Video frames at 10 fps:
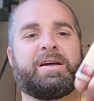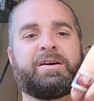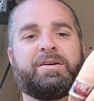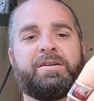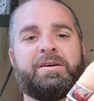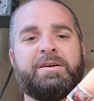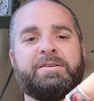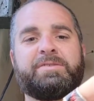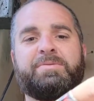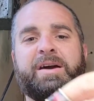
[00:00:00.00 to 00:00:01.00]
a good.
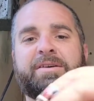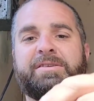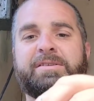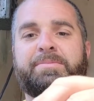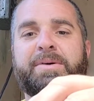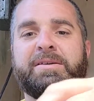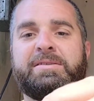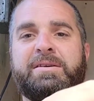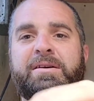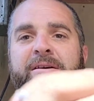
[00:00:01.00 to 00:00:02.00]
This one actually has the best